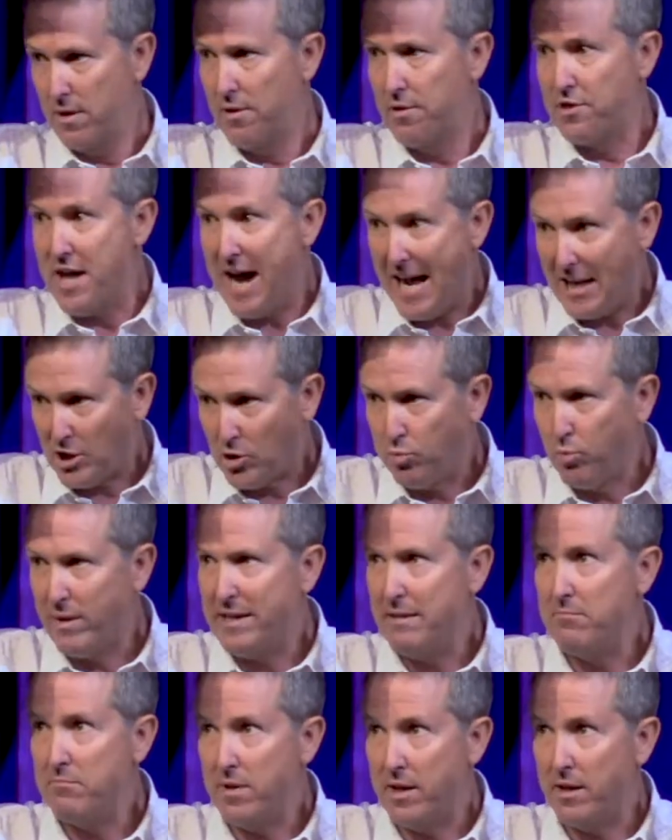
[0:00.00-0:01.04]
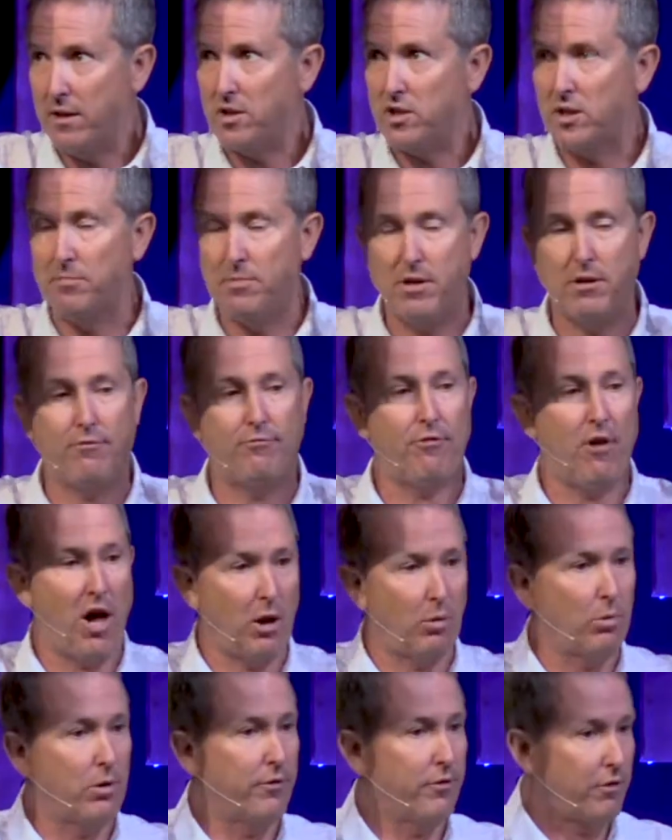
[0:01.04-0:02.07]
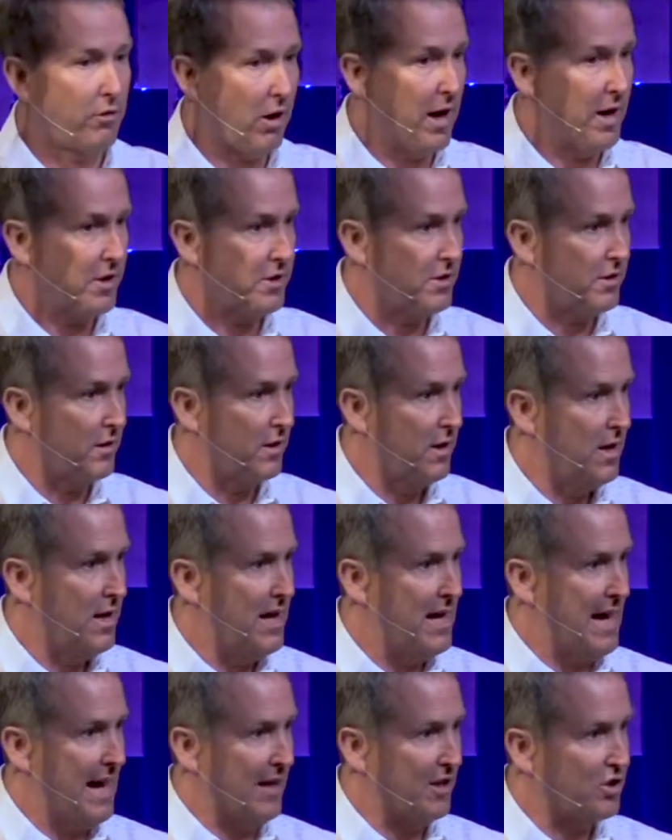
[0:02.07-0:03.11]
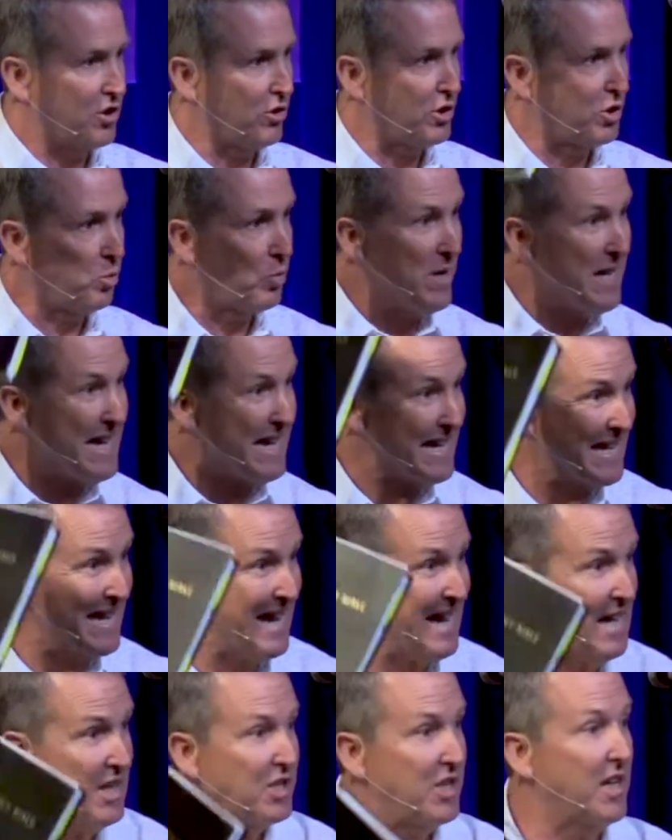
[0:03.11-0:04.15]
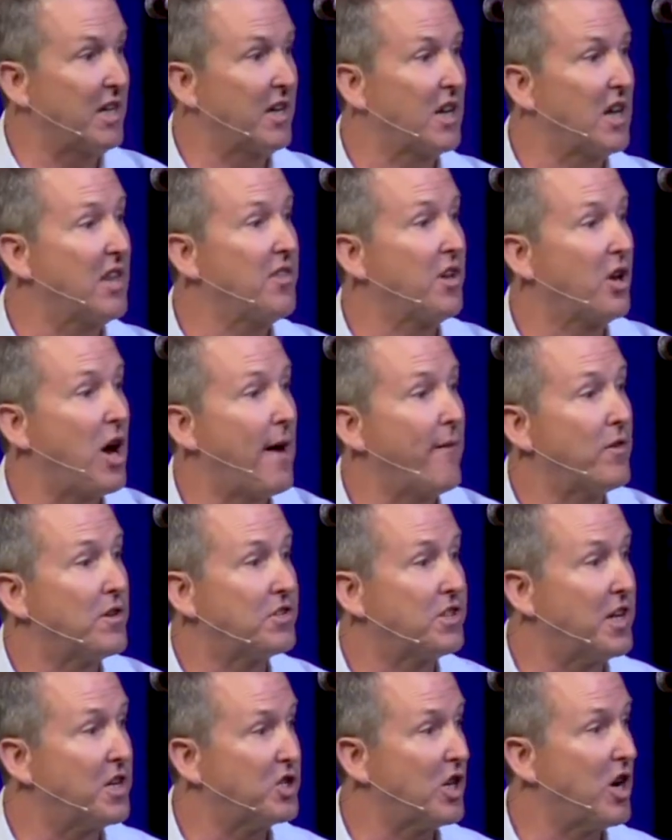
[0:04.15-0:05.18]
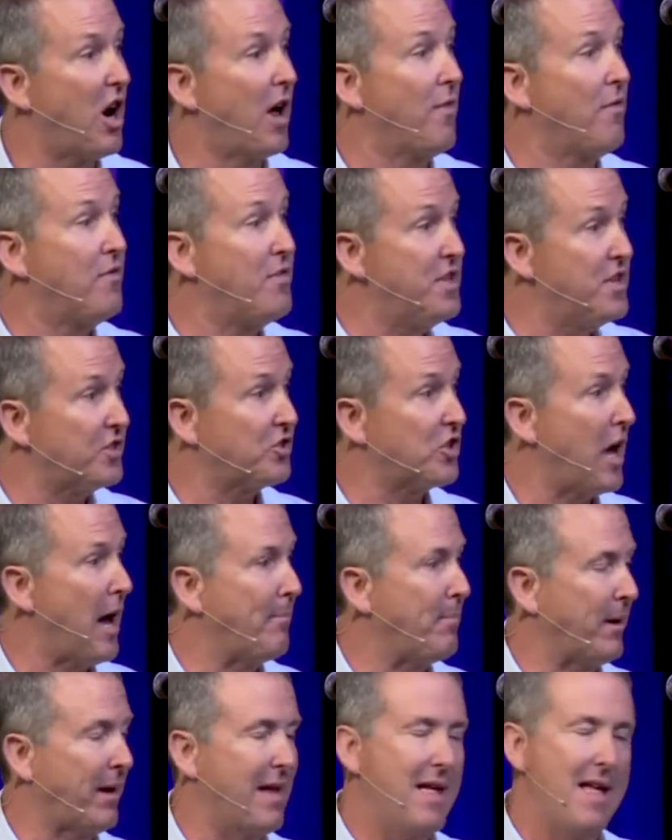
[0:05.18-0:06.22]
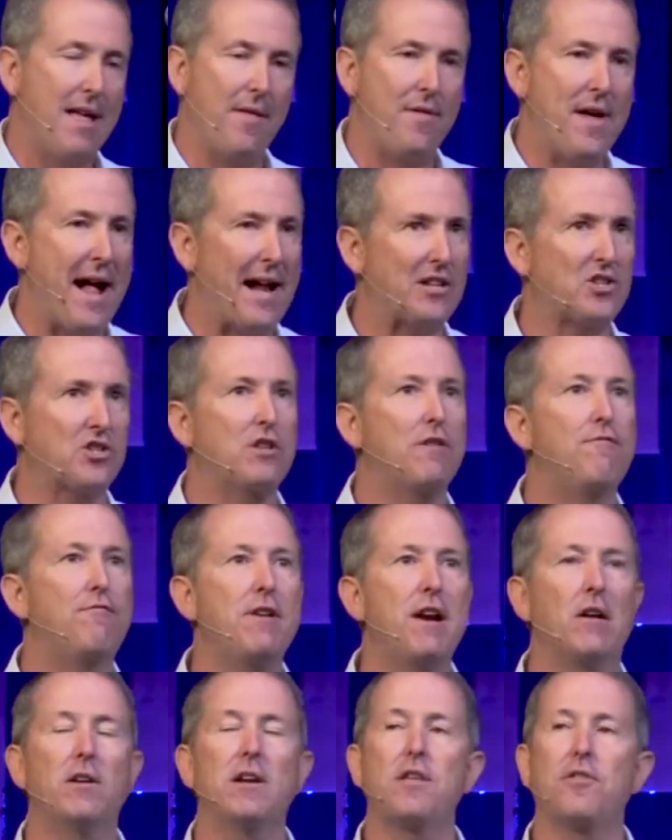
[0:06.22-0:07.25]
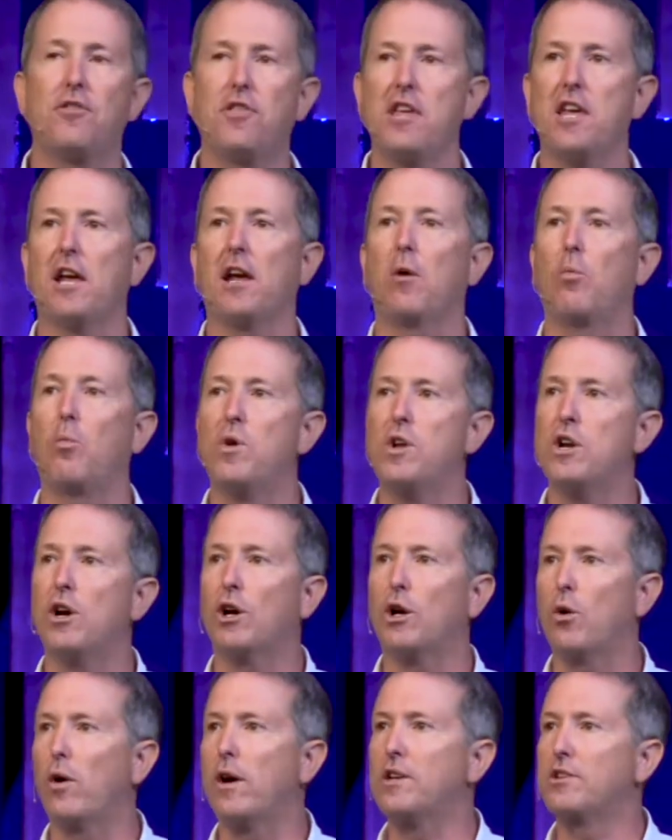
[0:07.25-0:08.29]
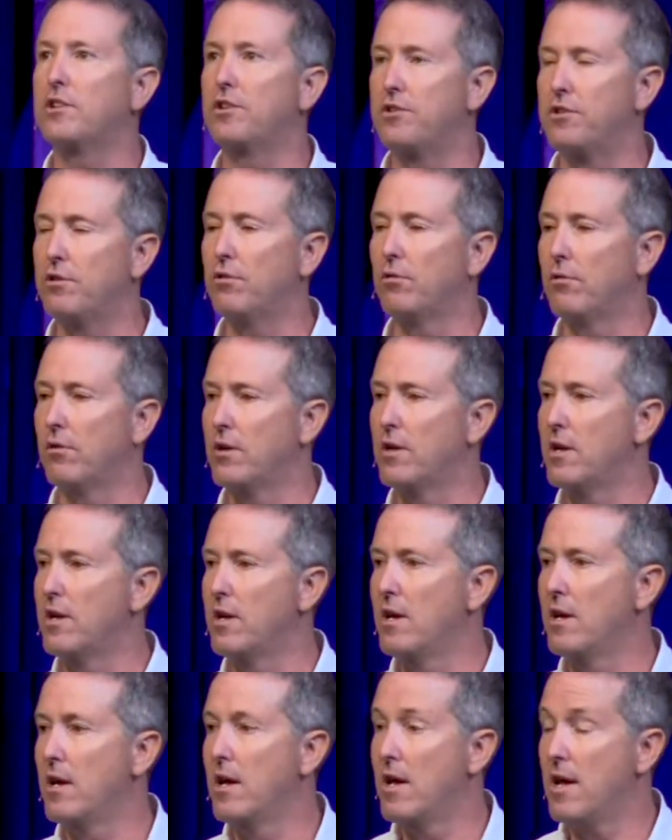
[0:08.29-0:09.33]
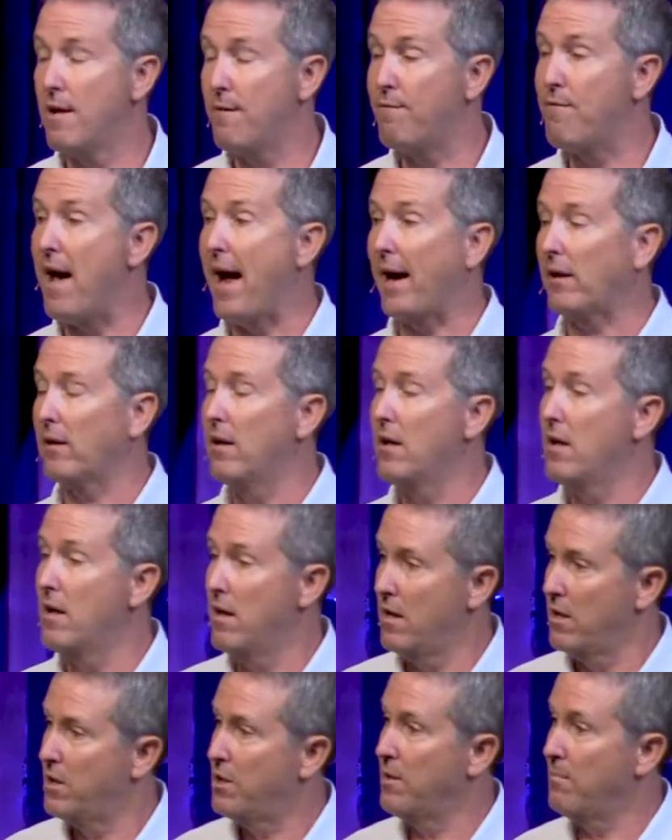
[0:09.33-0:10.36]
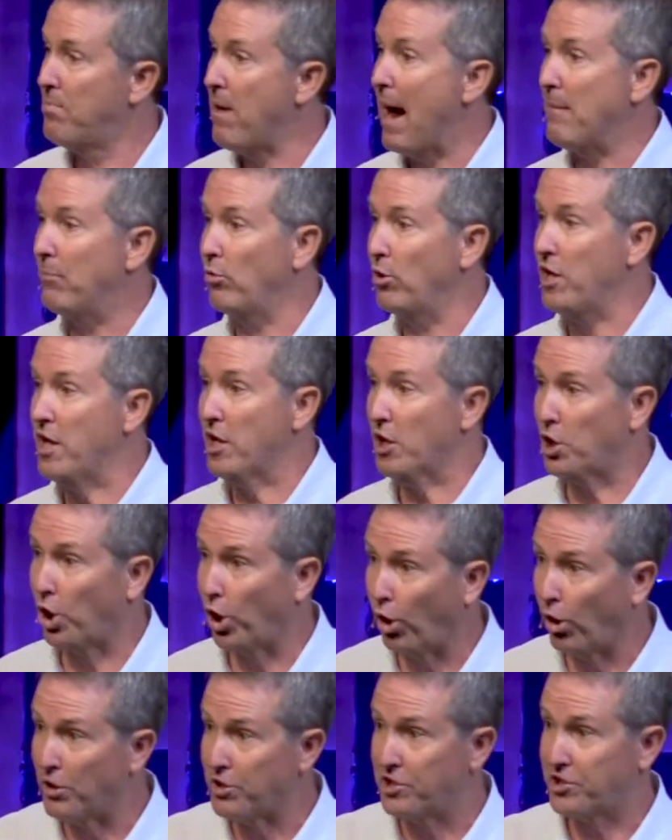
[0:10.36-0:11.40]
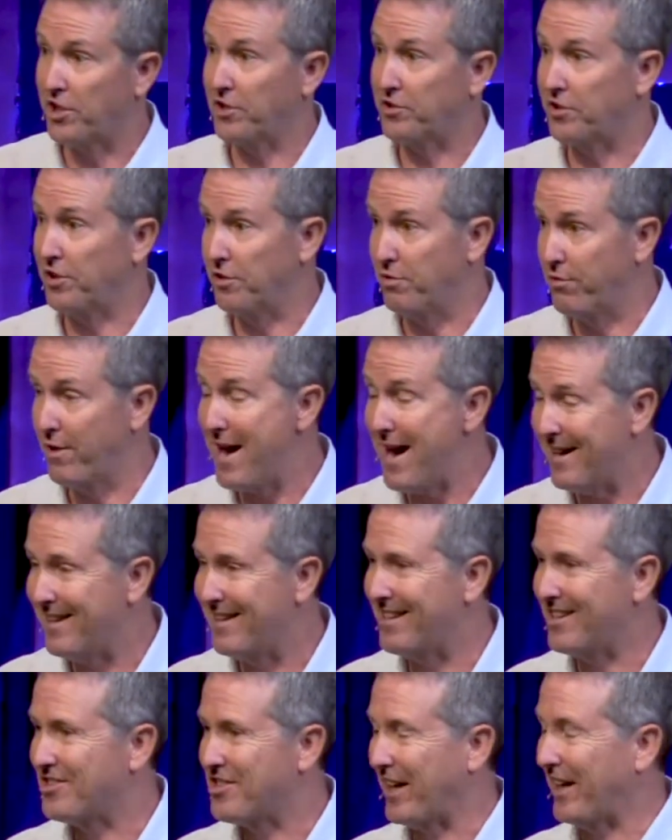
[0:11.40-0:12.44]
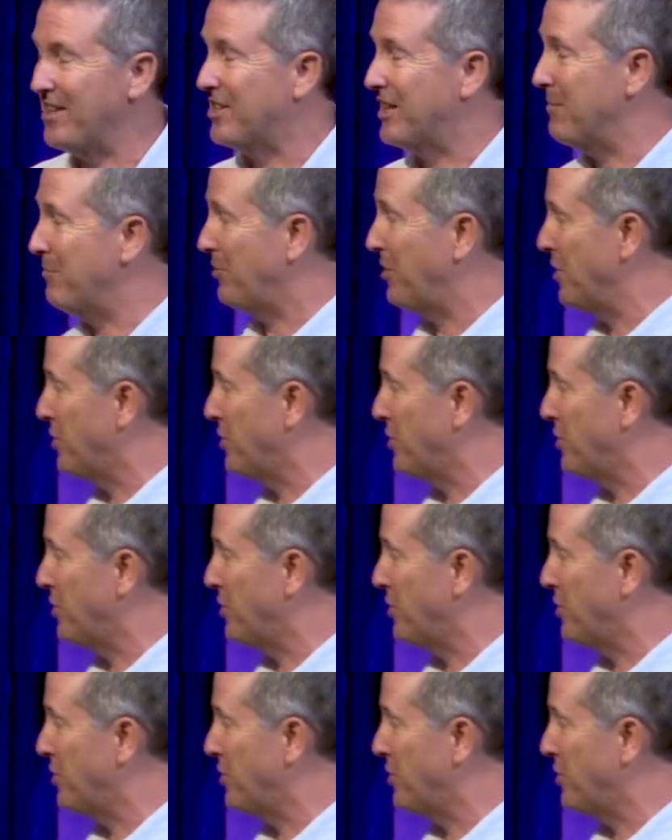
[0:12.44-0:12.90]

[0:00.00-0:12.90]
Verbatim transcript: That's what it means to be a follower of Christ. And so as we engage in the conversation on this topic, that's the very thing we are going to do. In fact, the Bible encourages us to do that. 2 Timothy